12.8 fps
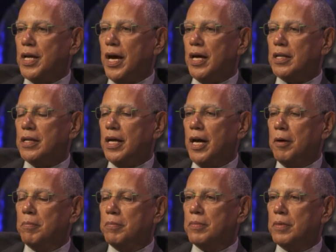not.
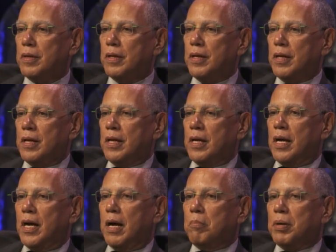Um,
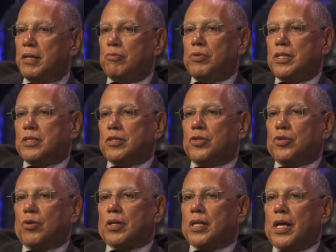but he reads the New
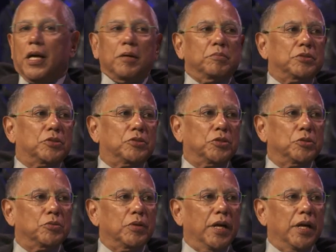York Times too,